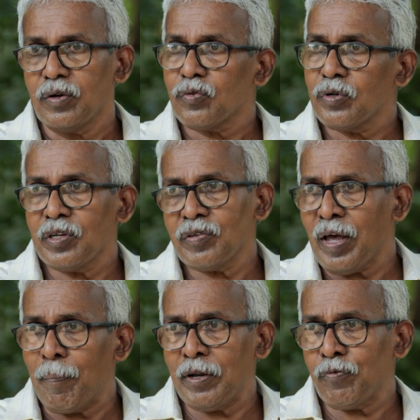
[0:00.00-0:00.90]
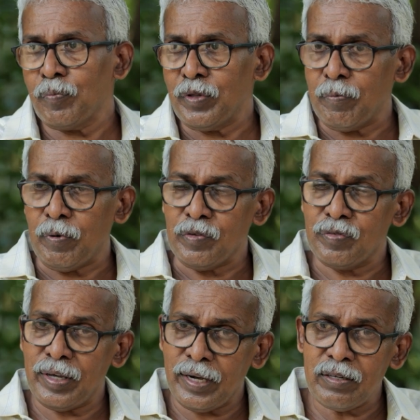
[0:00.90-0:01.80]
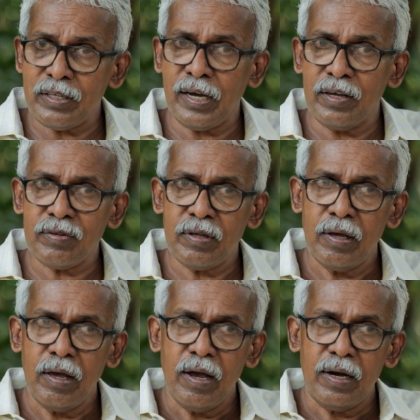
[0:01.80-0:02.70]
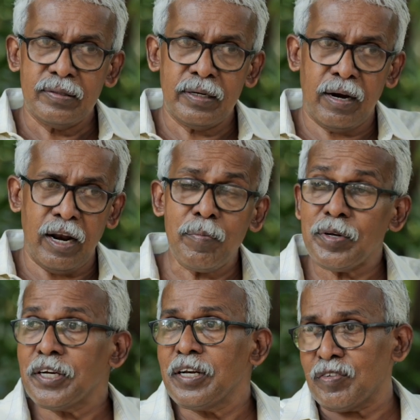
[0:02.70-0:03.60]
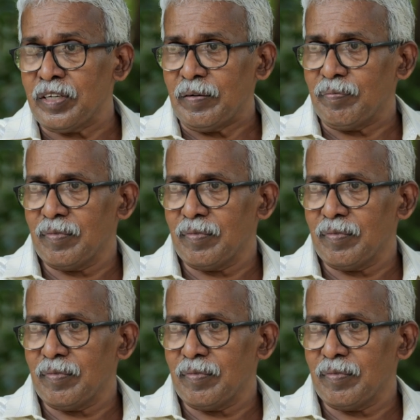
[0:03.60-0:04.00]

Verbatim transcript: So it is happening from that place. Second thing is the climate industry,